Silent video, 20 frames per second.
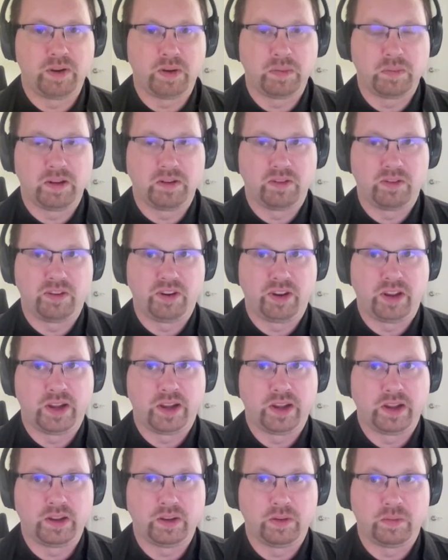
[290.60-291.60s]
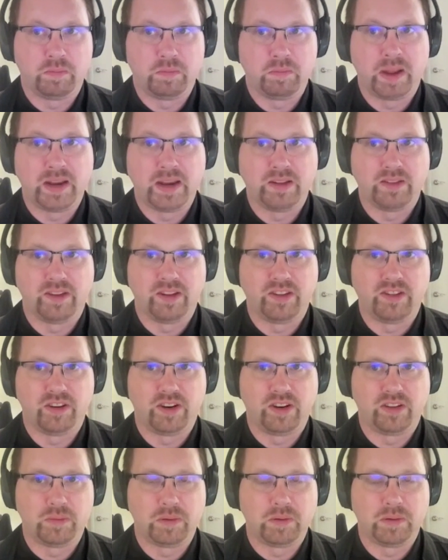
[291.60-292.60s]
much, maintenance engineer
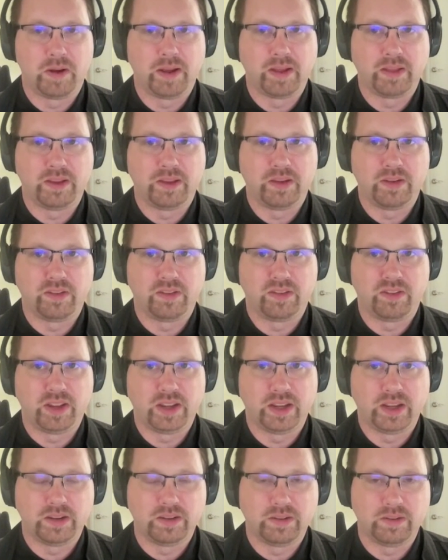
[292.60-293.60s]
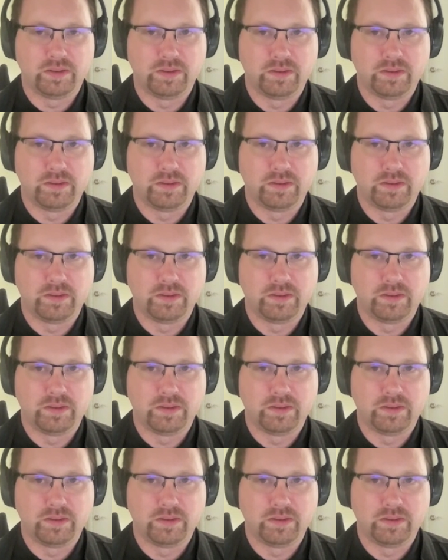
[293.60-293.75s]
has to be right there to see it?